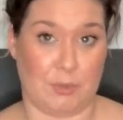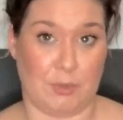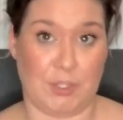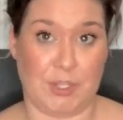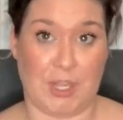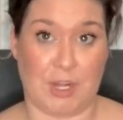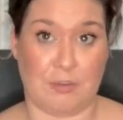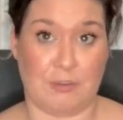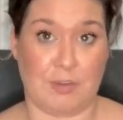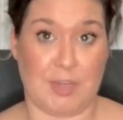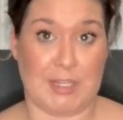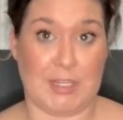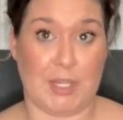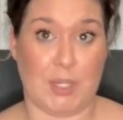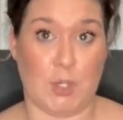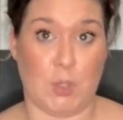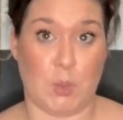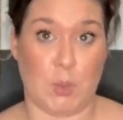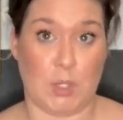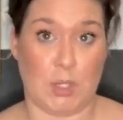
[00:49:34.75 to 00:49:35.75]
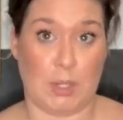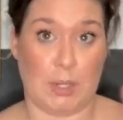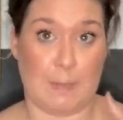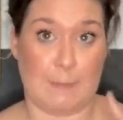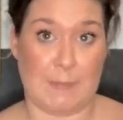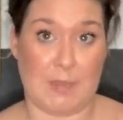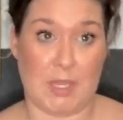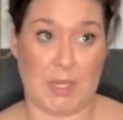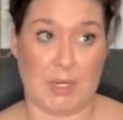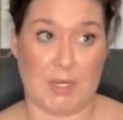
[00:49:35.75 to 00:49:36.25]
You got to follow
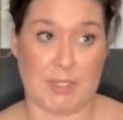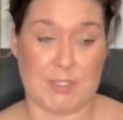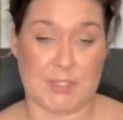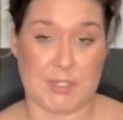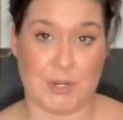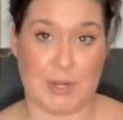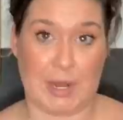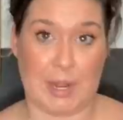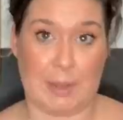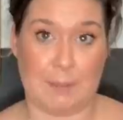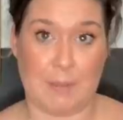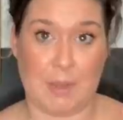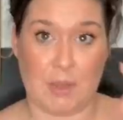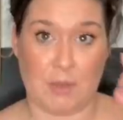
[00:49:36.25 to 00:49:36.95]
me on Instagram,